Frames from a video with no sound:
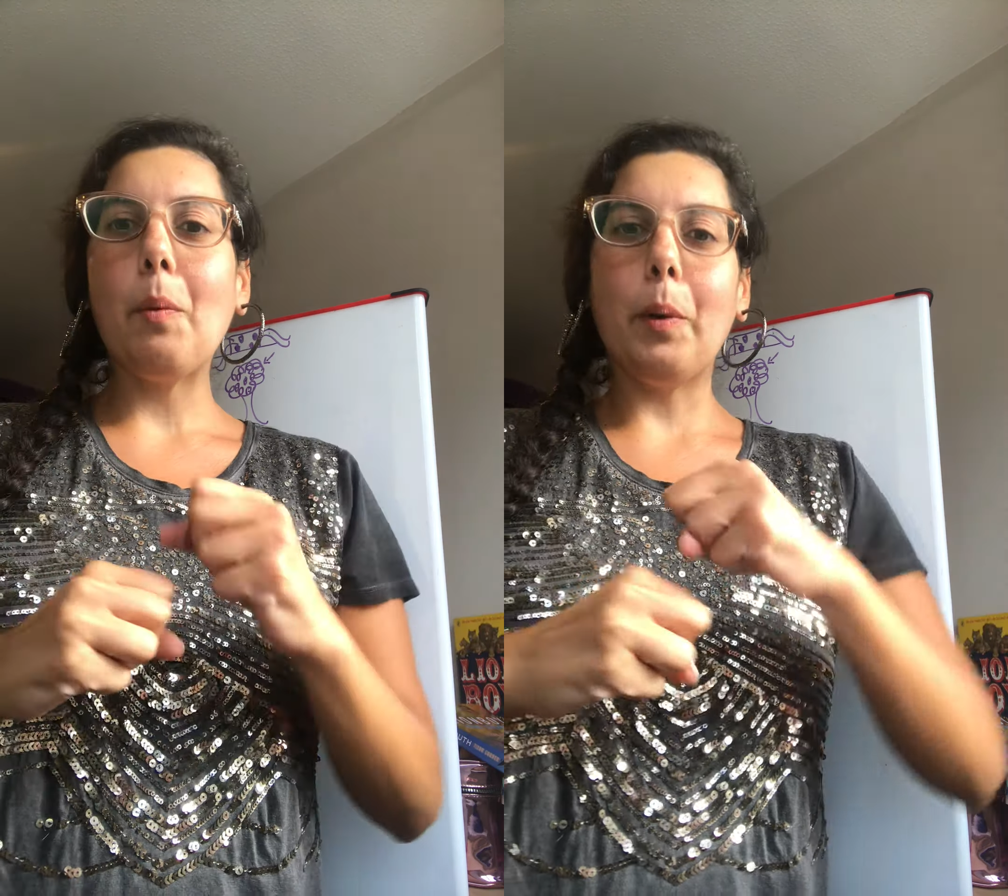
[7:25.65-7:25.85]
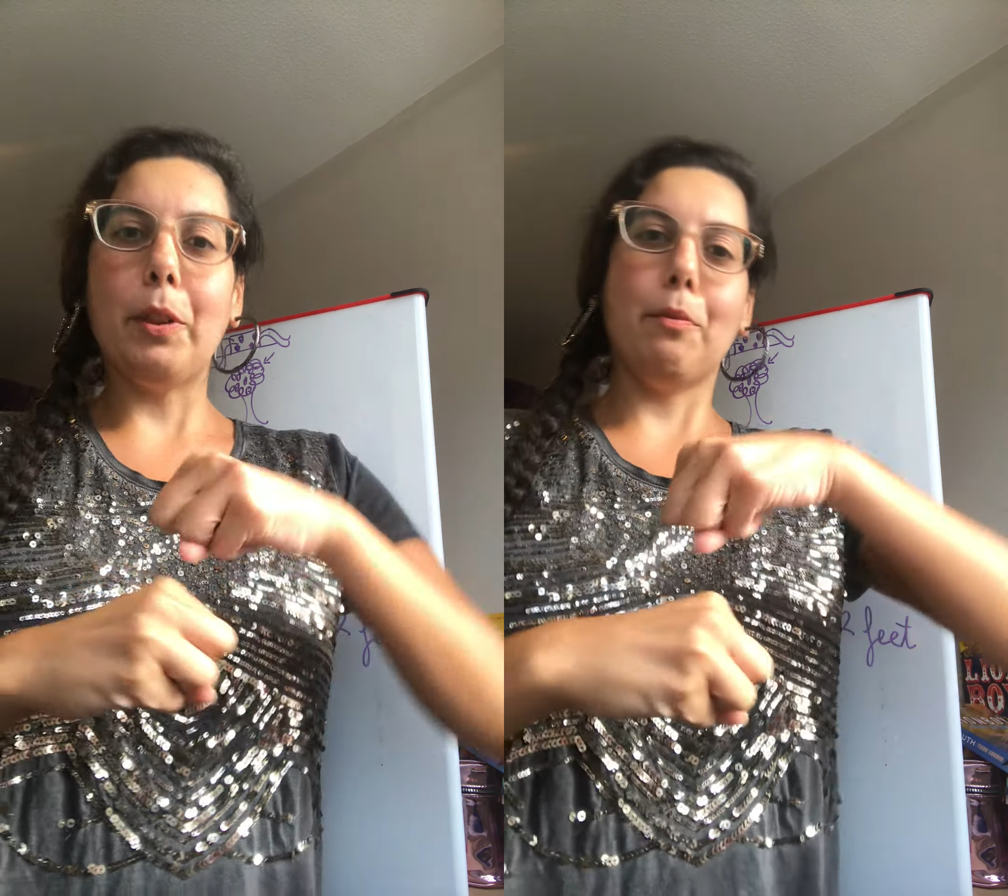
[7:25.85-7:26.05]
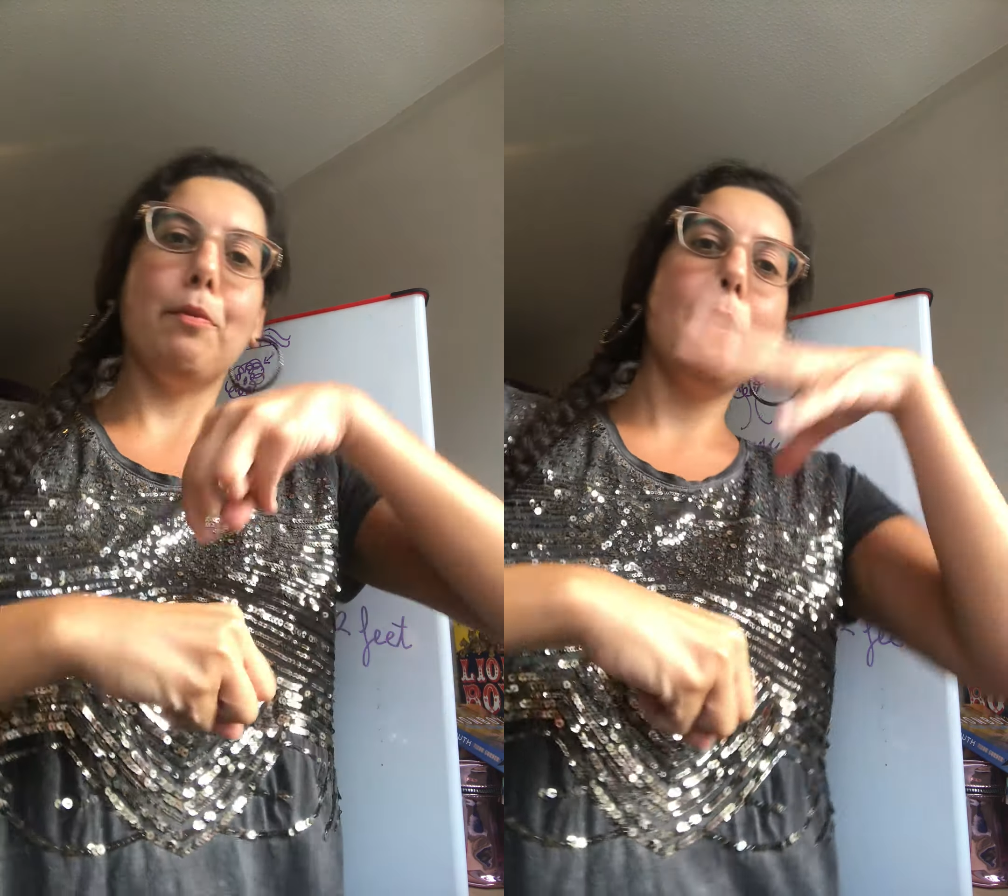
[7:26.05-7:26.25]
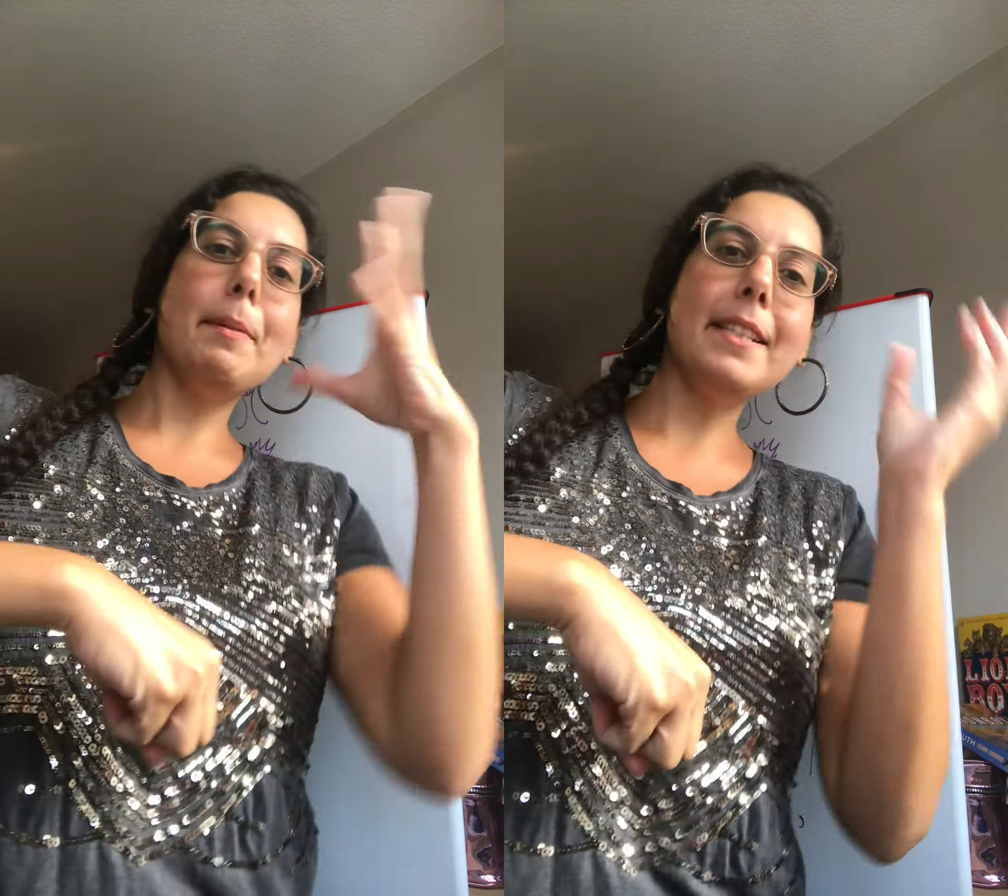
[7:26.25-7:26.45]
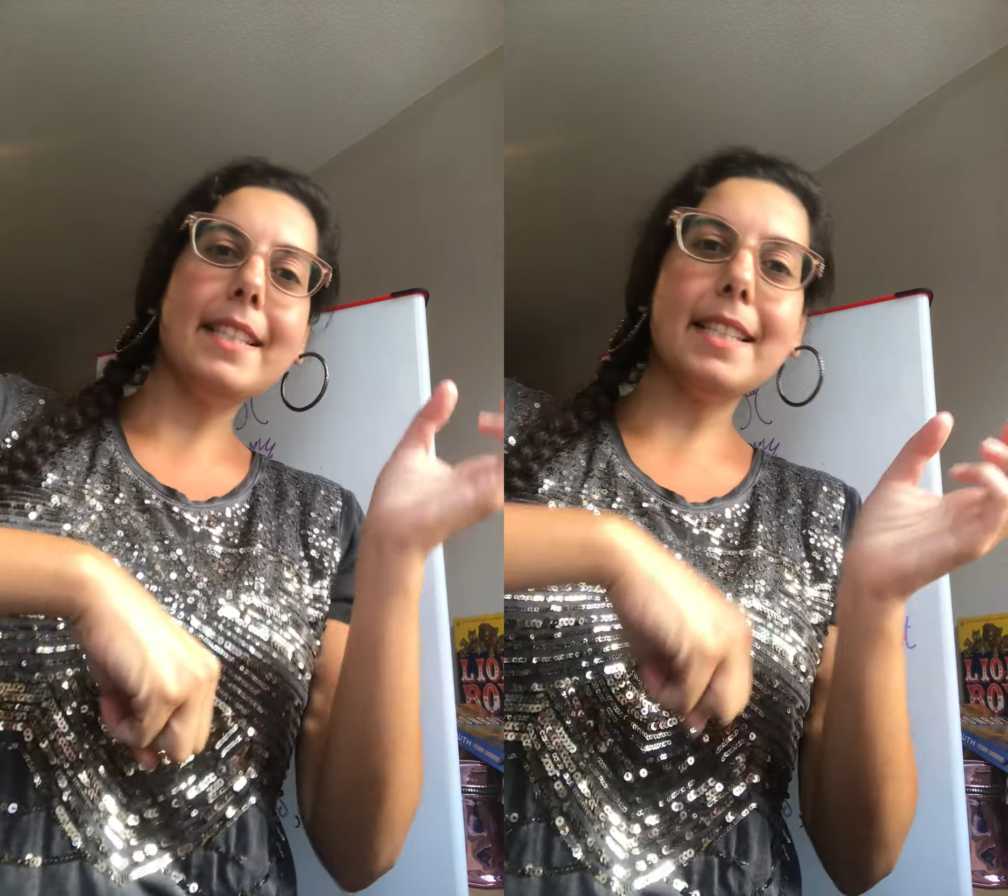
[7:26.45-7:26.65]
with
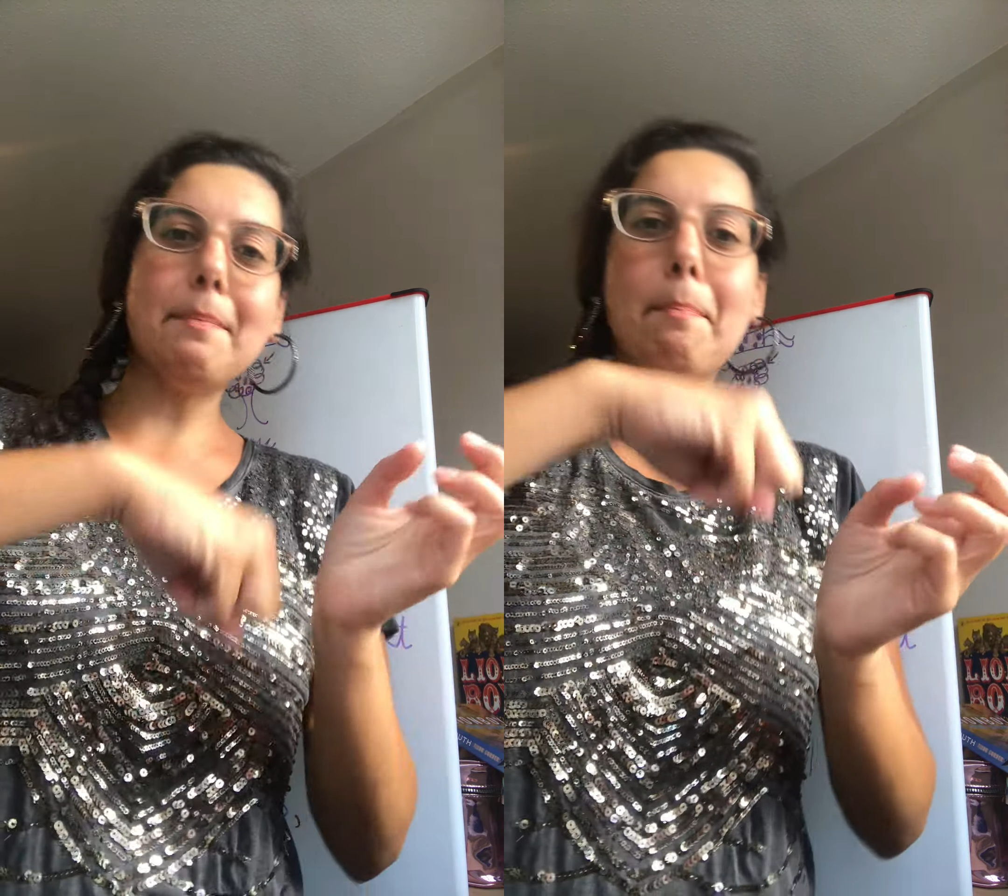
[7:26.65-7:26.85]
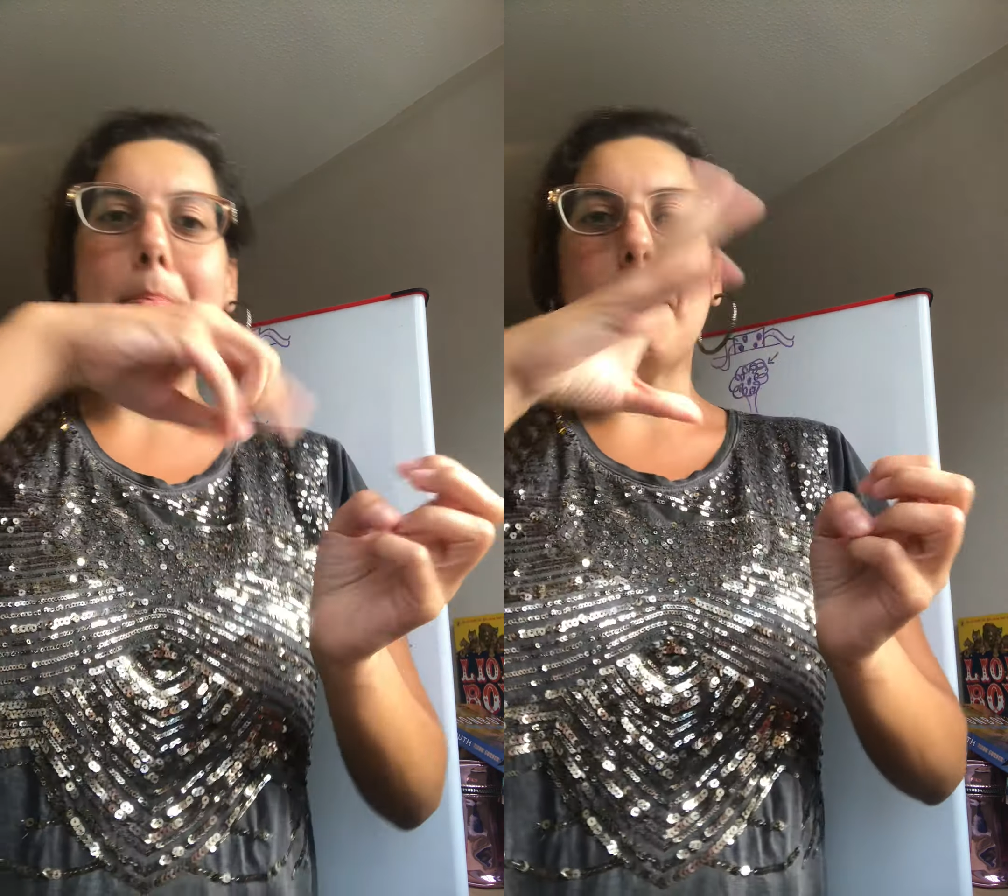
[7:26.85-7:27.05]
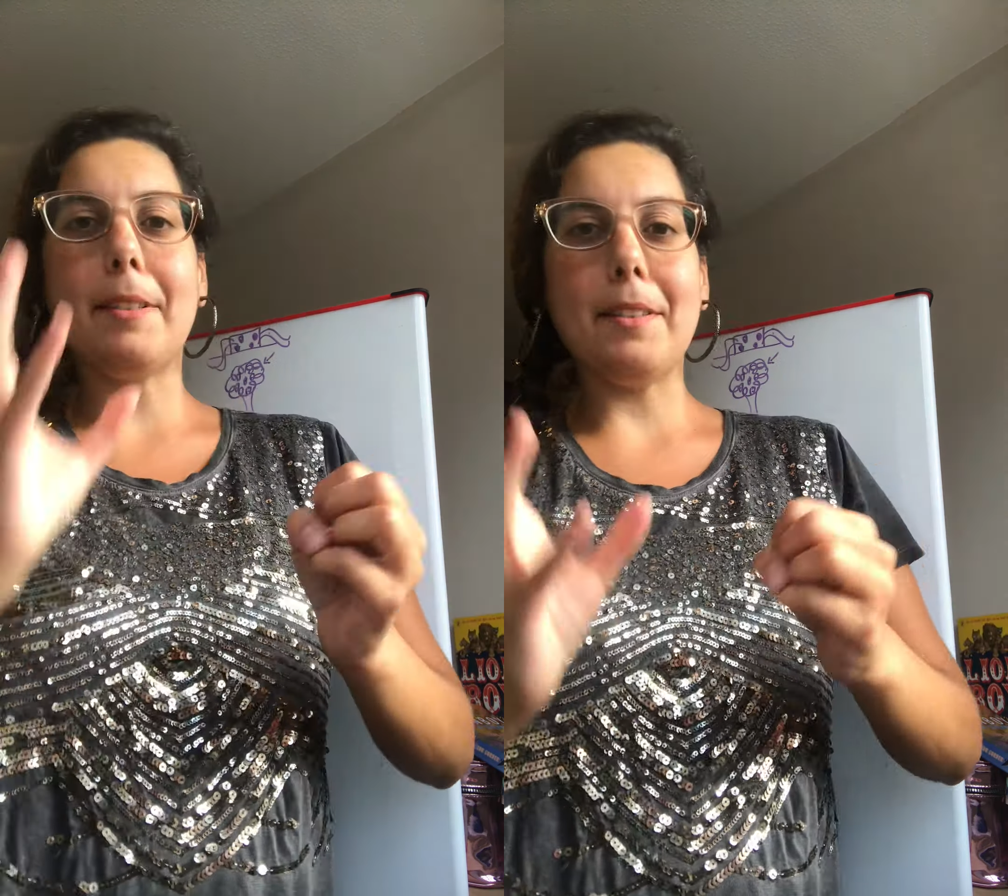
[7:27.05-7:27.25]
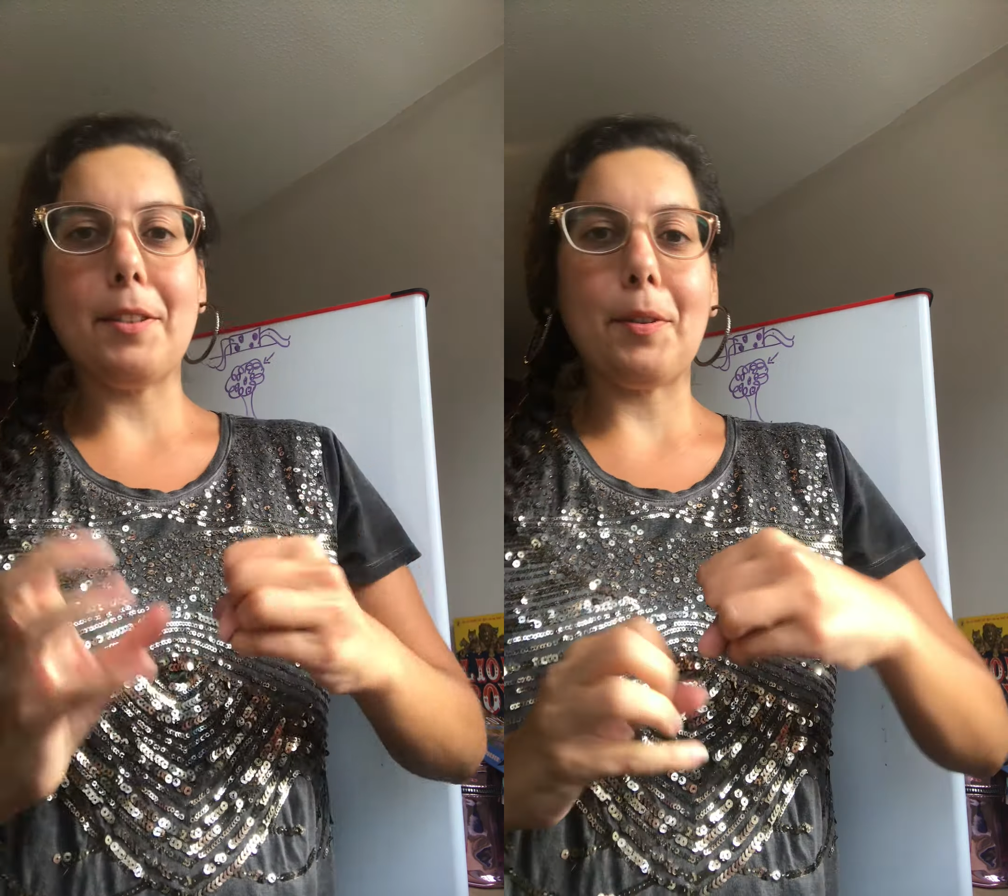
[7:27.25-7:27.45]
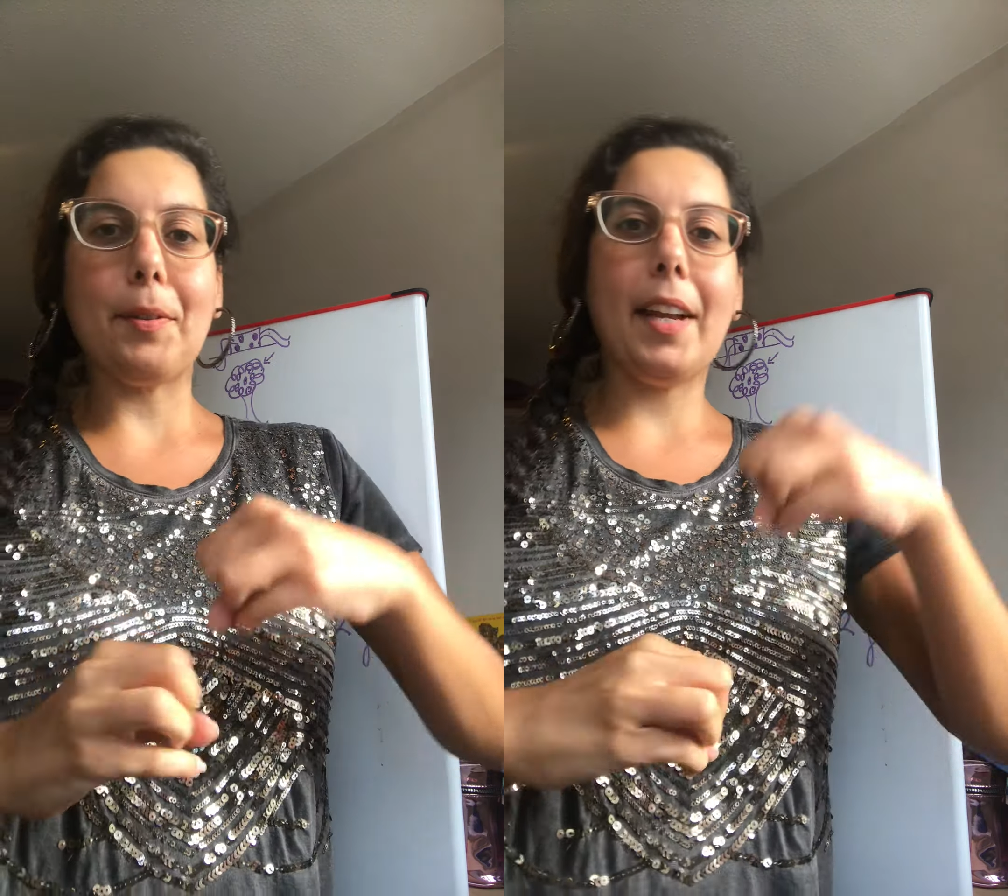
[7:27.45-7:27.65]
ribbons and
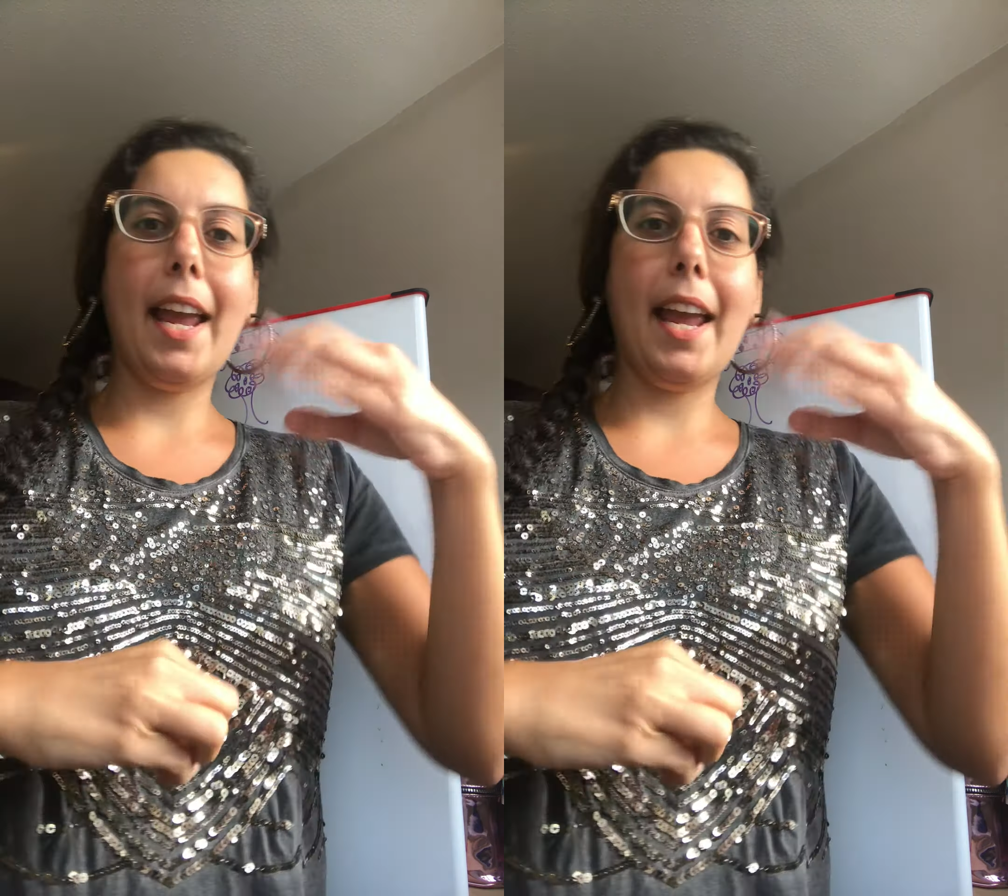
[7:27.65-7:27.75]
bibbons on